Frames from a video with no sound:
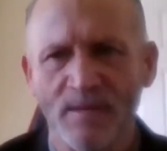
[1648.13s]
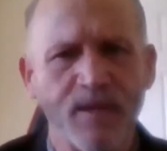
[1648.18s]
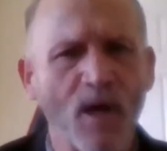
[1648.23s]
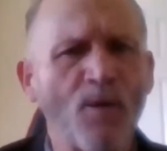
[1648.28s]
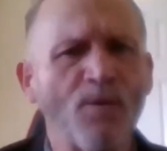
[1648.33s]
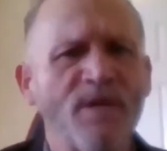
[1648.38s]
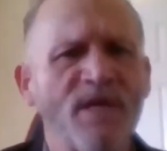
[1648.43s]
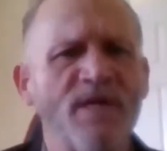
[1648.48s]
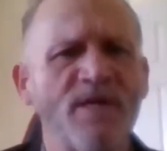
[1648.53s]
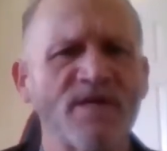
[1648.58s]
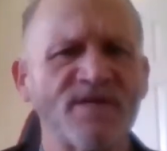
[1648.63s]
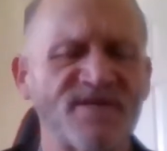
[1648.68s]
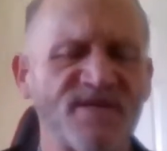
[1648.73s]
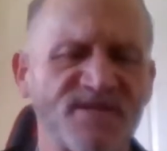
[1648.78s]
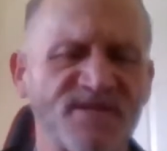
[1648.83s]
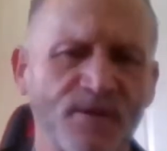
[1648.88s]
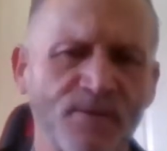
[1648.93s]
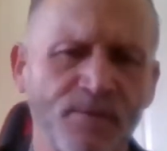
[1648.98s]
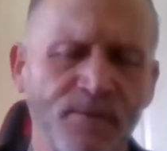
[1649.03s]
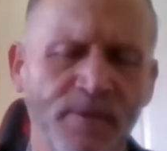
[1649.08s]
Loneliness
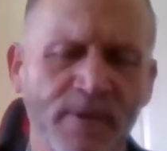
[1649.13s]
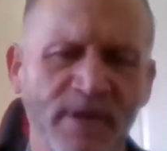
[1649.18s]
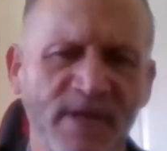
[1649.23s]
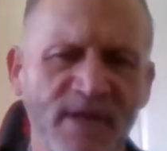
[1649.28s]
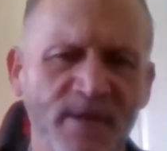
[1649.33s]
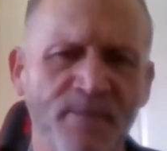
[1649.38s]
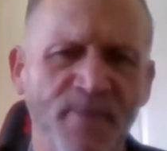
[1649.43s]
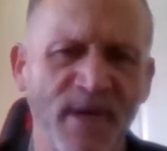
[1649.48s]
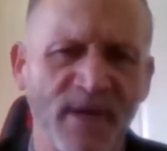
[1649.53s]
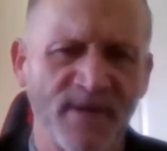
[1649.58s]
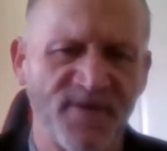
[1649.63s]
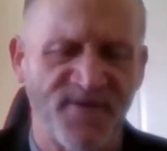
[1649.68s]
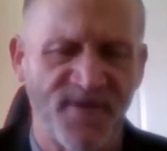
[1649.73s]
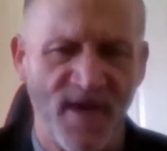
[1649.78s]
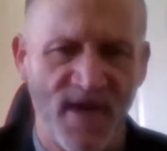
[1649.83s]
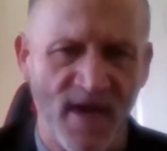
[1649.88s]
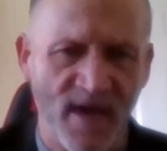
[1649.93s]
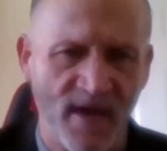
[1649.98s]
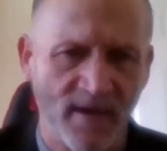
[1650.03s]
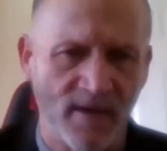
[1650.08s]
is a really big
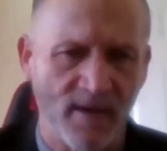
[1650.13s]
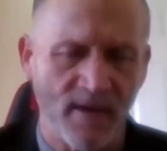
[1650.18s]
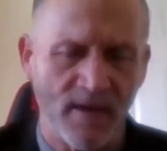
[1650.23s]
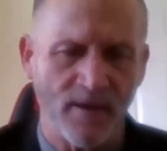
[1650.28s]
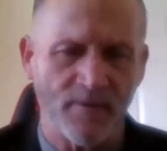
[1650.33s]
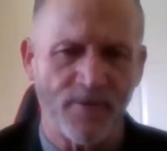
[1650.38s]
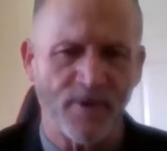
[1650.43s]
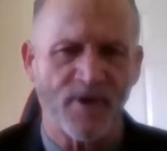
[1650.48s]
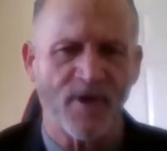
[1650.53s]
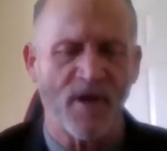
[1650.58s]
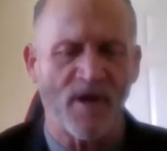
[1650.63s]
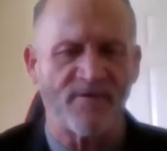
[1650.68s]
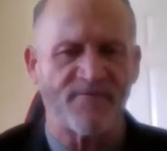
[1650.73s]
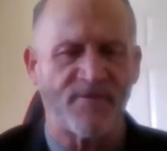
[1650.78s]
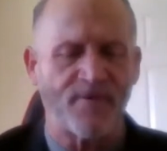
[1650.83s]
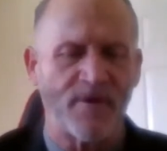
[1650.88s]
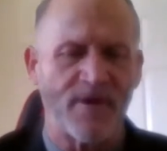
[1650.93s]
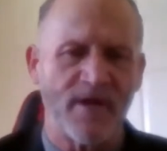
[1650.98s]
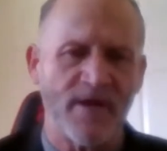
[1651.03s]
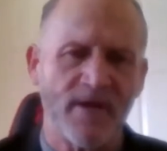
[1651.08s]
thing in
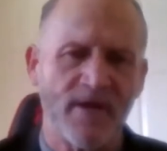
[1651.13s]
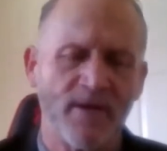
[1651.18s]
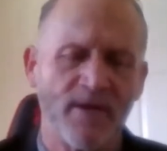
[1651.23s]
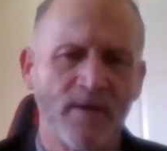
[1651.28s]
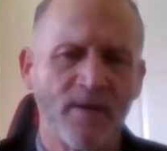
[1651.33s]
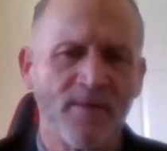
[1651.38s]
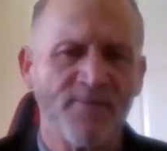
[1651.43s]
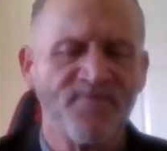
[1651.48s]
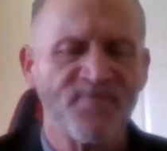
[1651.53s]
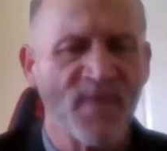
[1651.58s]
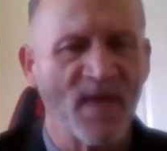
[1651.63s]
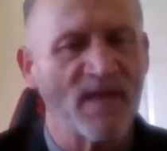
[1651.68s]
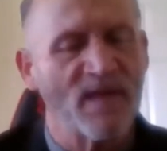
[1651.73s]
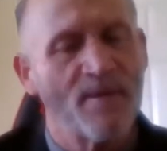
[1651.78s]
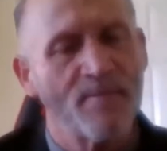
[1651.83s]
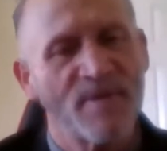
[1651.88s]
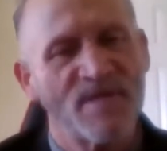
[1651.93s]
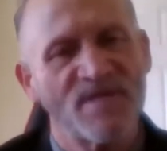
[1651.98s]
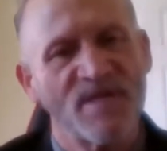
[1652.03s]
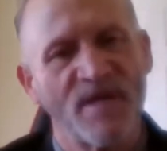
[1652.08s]
recovery. And
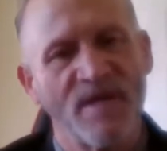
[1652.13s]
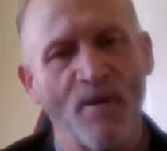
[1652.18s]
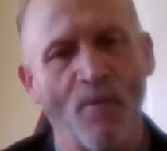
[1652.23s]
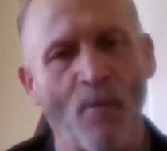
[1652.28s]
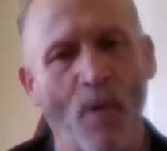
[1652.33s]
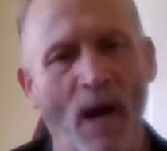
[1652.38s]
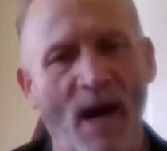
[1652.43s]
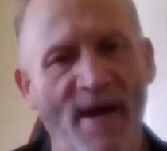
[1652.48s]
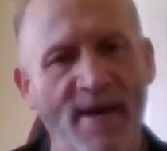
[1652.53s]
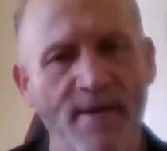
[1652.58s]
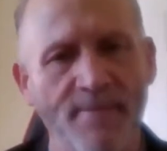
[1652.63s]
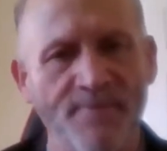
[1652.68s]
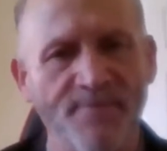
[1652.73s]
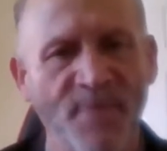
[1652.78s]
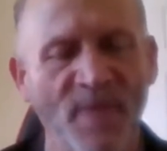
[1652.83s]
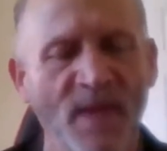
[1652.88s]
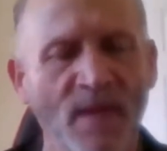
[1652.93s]
let me tell you why.